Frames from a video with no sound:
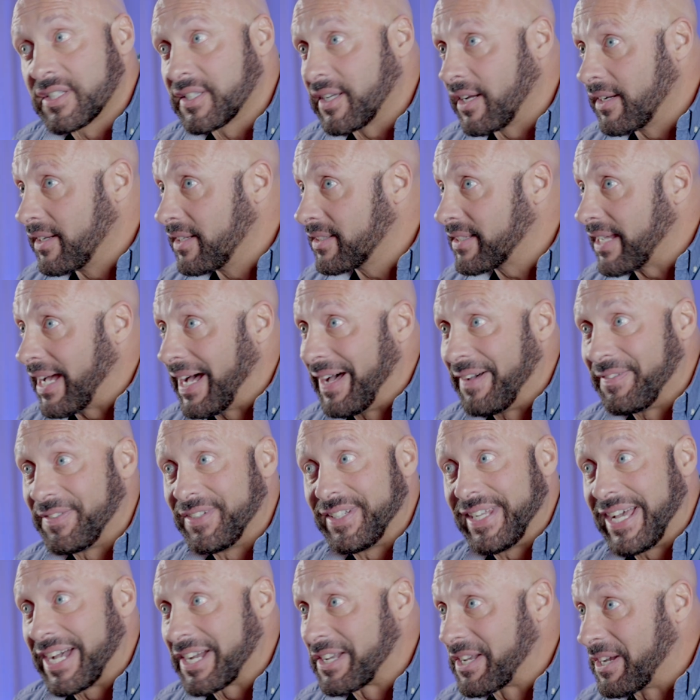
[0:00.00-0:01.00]
studies
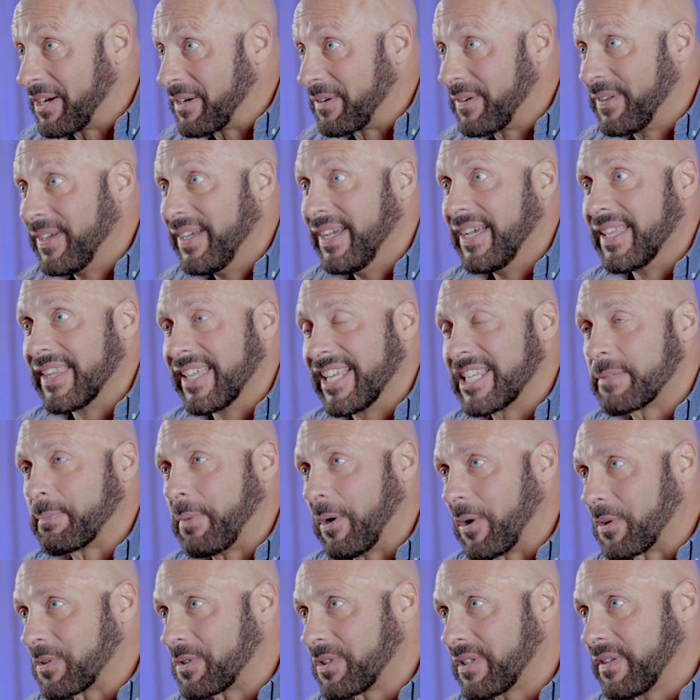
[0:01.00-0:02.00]
haven't echoed these
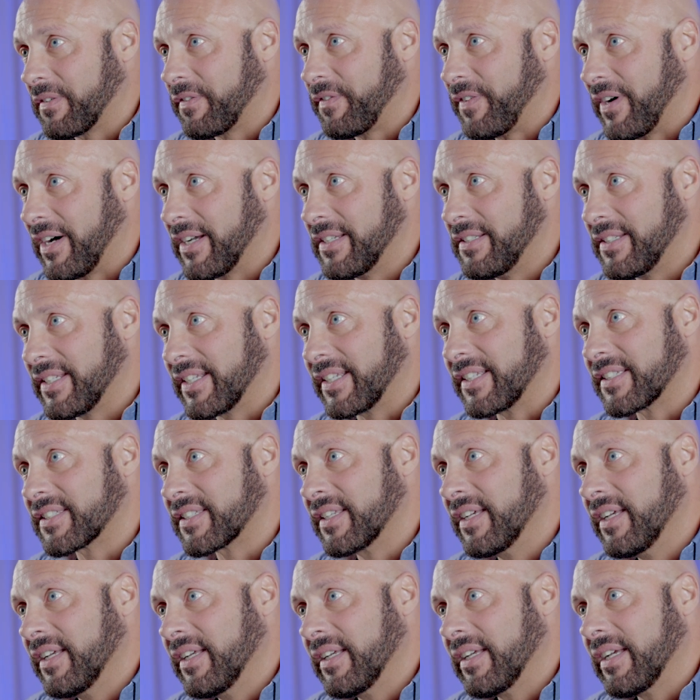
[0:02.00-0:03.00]
positive findings.